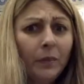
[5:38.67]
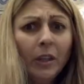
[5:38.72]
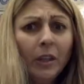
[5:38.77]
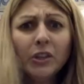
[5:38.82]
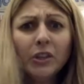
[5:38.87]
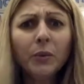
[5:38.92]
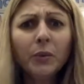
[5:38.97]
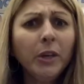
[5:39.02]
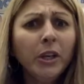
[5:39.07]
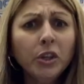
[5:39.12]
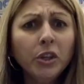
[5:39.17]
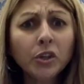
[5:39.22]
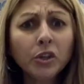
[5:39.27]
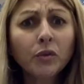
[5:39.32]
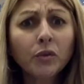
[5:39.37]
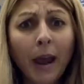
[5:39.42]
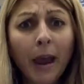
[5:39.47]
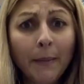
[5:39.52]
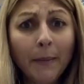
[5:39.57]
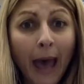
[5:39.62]
So when you
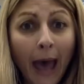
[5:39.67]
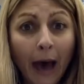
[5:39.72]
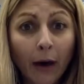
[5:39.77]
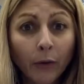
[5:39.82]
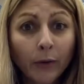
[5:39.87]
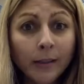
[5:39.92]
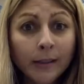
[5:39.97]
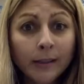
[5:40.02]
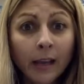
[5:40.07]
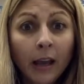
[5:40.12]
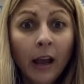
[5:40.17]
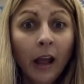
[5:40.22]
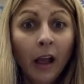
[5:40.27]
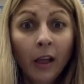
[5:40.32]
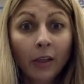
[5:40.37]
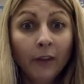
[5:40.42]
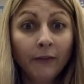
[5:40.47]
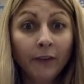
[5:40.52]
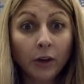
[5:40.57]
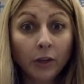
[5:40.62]
describe a house,
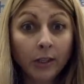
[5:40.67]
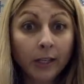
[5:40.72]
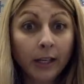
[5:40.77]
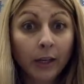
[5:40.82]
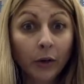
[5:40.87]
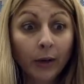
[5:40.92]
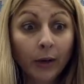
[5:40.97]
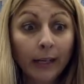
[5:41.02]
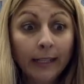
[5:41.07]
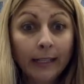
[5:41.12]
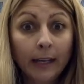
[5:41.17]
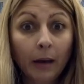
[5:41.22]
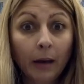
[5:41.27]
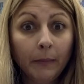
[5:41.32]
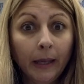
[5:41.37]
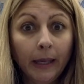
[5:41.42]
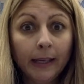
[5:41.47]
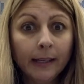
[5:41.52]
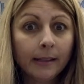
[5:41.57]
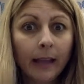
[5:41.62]
the first thing you're going to tell
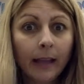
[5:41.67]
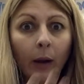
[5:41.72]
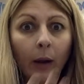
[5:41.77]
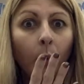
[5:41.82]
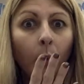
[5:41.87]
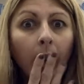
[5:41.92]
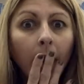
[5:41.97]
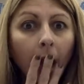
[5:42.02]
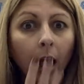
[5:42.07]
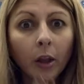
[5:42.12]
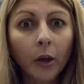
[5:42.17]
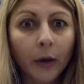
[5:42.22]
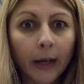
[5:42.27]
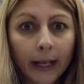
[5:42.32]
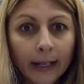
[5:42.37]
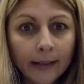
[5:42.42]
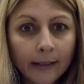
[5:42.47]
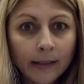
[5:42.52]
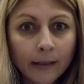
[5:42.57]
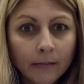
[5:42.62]
me is like what color it
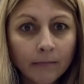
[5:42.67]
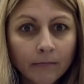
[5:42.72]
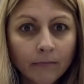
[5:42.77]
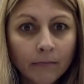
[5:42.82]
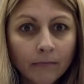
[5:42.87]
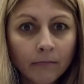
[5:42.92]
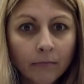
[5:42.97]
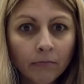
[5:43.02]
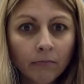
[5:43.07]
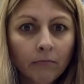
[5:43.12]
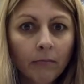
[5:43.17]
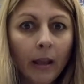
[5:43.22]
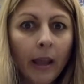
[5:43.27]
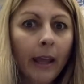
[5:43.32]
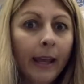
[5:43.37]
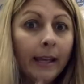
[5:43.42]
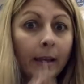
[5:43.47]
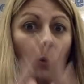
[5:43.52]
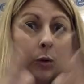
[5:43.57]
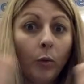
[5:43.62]
is.
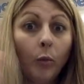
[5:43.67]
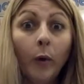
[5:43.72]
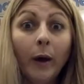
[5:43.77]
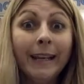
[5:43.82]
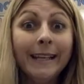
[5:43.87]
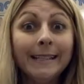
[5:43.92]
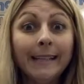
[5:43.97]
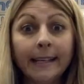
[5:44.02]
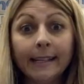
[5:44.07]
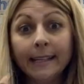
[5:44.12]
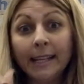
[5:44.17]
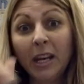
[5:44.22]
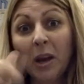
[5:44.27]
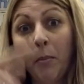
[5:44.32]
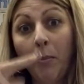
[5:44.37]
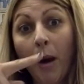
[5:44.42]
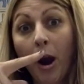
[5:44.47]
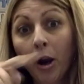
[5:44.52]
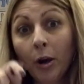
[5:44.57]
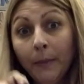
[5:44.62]
What is it? Is it an
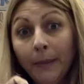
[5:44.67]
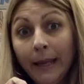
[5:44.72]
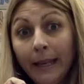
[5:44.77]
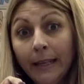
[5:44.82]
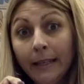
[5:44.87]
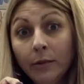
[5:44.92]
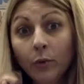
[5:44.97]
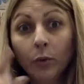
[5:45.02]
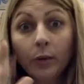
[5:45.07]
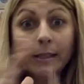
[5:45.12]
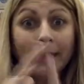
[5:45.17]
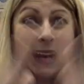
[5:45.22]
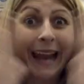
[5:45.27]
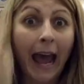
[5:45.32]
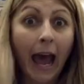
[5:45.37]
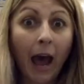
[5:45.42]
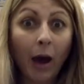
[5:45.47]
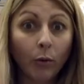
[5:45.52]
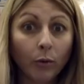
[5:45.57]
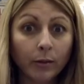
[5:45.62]
apartment or is it a
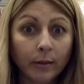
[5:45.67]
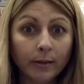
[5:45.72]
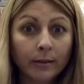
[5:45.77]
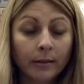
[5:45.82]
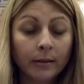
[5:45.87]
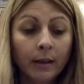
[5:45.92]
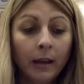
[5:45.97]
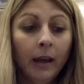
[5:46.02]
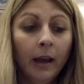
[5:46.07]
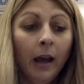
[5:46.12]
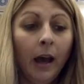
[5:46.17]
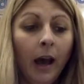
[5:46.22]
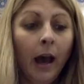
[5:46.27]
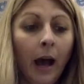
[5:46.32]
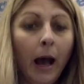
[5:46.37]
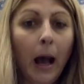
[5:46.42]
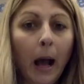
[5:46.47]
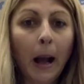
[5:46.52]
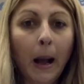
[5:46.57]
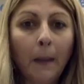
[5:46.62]
house?
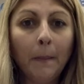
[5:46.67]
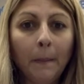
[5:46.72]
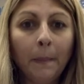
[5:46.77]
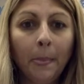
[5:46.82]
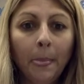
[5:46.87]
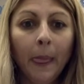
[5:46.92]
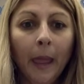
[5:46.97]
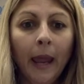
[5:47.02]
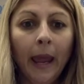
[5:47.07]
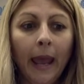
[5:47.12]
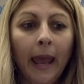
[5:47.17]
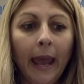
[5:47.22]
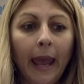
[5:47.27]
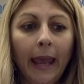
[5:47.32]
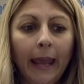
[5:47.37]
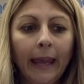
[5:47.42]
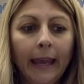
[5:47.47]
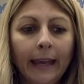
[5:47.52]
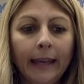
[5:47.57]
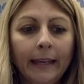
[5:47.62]

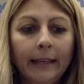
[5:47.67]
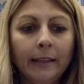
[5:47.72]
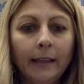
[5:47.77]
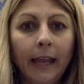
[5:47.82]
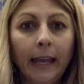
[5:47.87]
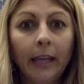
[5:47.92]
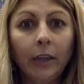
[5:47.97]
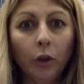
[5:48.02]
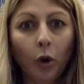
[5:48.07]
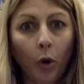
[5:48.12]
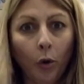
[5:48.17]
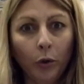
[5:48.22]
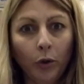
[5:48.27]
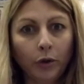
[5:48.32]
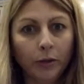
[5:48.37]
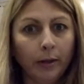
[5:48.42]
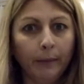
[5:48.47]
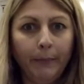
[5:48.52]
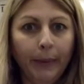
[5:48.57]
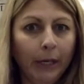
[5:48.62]
And like, oh,
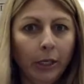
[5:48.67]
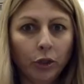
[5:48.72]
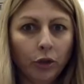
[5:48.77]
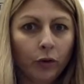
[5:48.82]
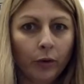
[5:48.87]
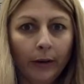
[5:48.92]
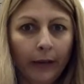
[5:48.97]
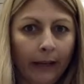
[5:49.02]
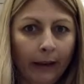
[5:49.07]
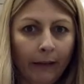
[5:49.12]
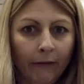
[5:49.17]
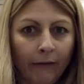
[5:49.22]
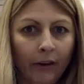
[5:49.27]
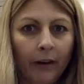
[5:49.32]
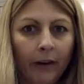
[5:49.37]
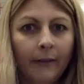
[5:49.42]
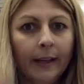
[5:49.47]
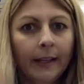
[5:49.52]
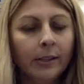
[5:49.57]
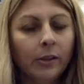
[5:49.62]
there's a big tree in
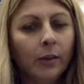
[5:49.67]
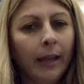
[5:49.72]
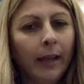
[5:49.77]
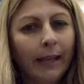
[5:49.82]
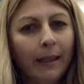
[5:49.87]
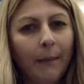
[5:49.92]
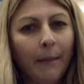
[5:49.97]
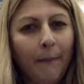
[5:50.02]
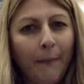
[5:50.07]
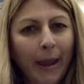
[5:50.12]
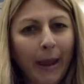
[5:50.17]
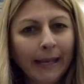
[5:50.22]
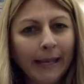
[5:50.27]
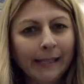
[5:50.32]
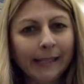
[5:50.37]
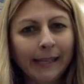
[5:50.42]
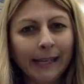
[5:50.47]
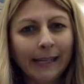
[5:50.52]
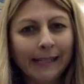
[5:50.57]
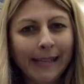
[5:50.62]
front of it. So like the
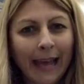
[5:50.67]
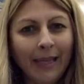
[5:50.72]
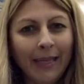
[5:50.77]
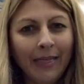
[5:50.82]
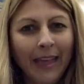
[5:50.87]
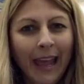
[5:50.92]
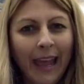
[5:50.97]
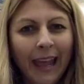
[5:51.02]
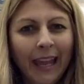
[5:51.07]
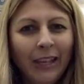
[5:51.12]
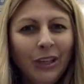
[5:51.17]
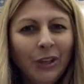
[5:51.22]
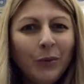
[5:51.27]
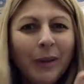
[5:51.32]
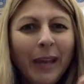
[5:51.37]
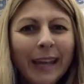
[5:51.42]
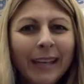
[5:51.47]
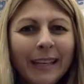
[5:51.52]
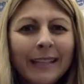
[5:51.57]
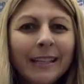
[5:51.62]
basics. And then you
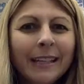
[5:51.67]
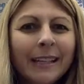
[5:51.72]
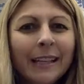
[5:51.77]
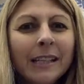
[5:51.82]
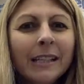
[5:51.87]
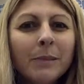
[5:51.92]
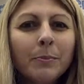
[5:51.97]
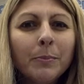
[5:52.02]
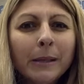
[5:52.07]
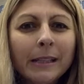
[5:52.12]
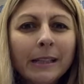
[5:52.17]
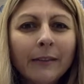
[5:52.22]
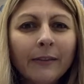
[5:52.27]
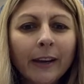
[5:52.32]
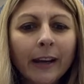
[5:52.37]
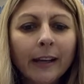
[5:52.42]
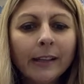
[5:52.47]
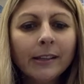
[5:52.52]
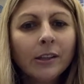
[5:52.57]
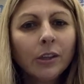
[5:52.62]
get into the
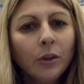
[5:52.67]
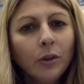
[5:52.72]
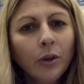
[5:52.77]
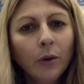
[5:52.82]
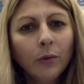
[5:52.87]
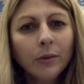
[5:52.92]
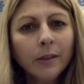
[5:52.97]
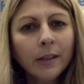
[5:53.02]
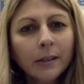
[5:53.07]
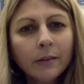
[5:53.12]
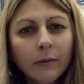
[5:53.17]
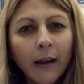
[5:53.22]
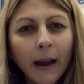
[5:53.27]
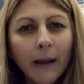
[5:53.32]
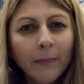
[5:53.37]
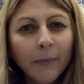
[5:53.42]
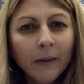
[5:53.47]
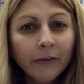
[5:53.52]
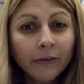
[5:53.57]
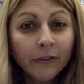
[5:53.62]
specifics. You don't
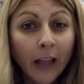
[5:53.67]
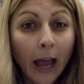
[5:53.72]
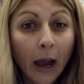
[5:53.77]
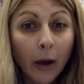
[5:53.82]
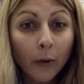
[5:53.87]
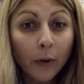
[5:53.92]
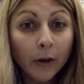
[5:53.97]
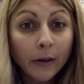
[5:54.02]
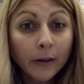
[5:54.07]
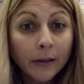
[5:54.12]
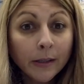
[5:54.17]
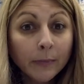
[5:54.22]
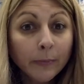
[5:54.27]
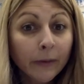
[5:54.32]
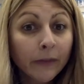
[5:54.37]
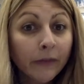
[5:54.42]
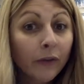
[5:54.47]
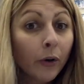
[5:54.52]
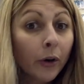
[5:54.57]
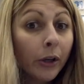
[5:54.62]
describe the flowers
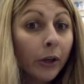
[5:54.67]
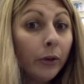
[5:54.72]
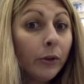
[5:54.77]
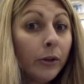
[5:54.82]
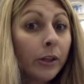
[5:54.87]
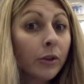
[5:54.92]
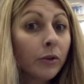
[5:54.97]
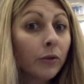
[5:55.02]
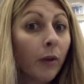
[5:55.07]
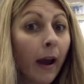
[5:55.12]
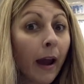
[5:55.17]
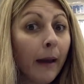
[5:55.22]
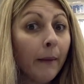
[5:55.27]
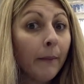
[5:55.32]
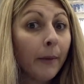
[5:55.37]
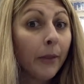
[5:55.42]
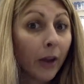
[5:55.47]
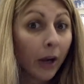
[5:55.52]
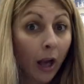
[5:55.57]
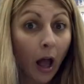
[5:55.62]
before you
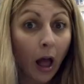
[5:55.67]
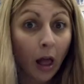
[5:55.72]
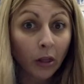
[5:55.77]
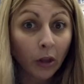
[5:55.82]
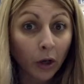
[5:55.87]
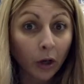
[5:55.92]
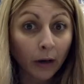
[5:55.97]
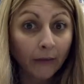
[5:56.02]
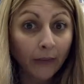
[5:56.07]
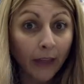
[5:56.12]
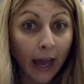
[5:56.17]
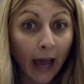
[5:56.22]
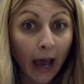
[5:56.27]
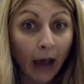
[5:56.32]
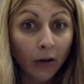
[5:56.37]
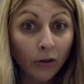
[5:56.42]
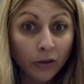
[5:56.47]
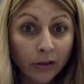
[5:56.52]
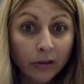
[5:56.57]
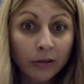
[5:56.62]
describe the color of the
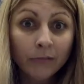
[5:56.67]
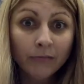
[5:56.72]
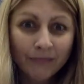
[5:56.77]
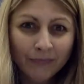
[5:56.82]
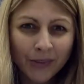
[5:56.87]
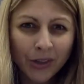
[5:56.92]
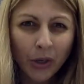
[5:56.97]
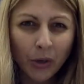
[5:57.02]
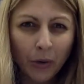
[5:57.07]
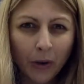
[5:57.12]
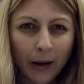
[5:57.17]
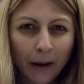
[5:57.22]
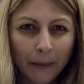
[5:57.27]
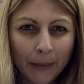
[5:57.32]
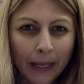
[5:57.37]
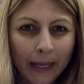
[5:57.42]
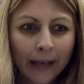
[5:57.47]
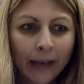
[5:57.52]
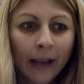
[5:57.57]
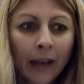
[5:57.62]
house. You know what I
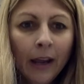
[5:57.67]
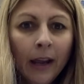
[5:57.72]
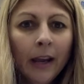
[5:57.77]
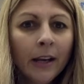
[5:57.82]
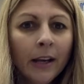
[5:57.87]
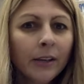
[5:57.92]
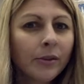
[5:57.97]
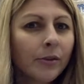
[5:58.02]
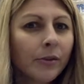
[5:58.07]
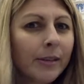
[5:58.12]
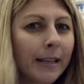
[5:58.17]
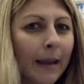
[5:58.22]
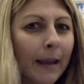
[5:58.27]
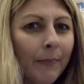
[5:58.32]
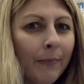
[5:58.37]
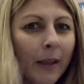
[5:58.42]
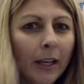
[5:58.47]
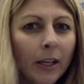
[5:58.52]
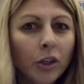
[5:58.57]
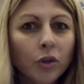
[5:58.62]
mean? So
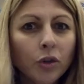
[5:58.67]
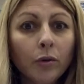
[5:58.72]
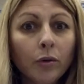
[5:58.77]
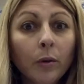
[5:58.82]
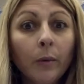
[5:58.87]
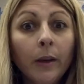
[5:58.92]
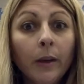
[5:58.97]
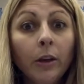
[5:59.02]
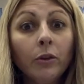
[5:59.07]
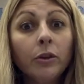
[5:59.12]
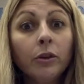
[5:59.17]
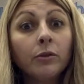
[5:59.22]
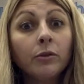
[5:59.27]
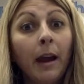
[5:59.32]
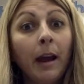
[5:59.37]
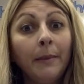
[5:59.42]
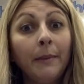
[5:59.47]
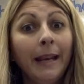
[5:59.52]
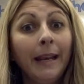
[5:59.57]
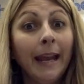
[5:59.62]
same thing is true when you're
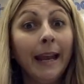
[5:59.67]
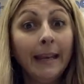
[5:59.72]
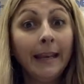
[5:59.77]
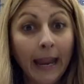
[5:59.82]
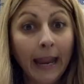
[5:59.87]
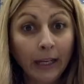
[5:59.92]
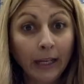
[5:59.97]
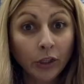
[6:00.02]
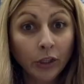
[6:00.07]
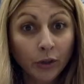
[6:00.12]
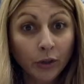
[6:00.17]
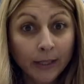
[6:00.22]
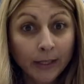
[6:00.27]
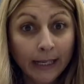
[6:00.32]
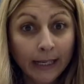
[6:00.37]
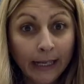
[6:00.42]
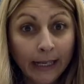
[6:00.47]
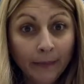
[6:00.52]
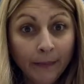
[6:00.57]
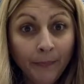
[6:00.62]
describing a nature
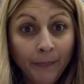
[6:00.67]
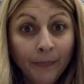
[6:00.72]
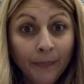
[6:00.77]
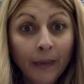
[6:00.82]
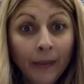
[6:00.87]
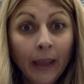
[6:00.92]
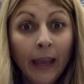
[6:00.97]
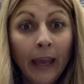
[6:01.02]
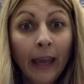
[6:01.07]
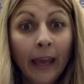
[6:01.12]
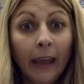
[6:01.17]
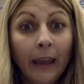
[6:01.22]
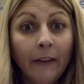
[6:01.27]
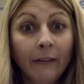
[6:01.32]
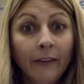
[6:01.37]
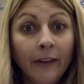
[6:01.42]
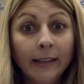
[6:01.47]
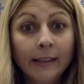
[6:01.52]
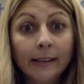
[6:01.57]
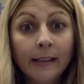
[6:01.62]
scene.
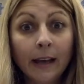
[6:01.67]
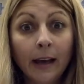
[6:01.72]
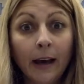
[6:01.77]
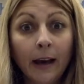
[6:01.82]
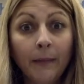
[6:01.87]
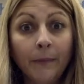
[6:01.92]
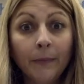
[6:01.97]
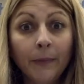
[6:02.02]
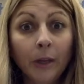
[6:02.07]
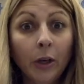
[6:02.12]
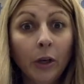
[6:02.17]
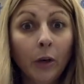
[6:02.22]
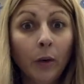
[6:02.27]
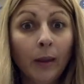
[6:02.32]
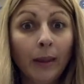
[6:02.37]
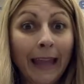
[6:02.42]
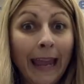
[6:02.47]
If it's, you know, a